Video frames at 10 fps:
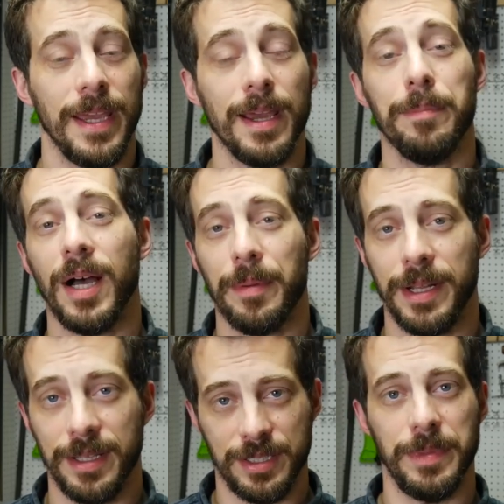Hey, I'm Bob and
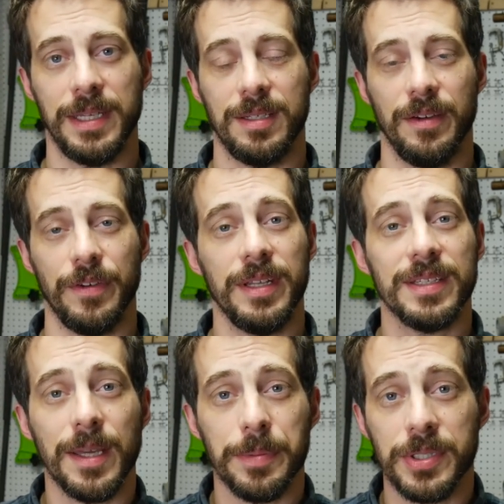I like to make stuff. On
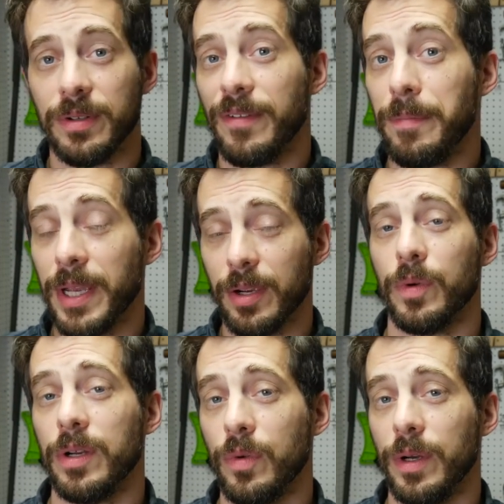this episode of Maker
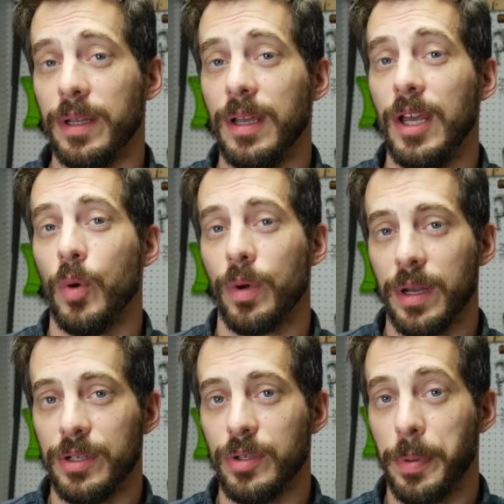101, we're
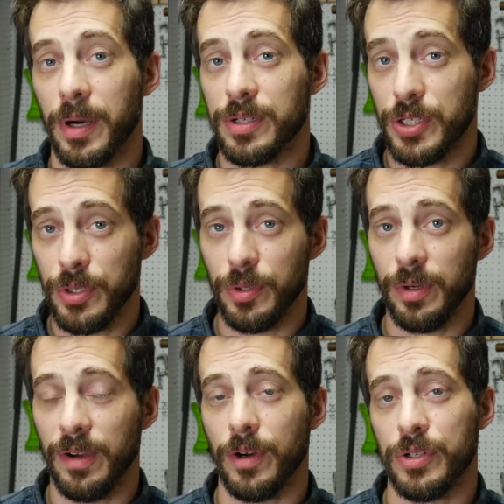going to do part
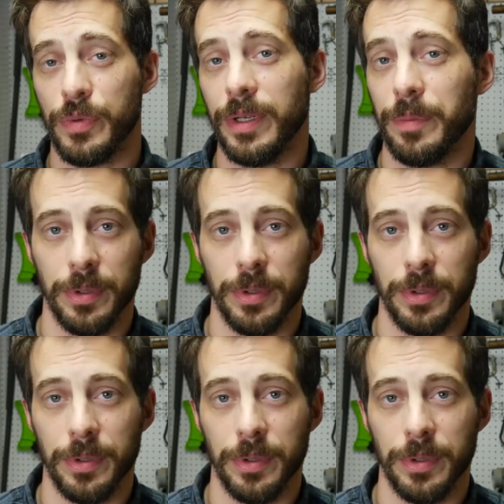2 of Arduino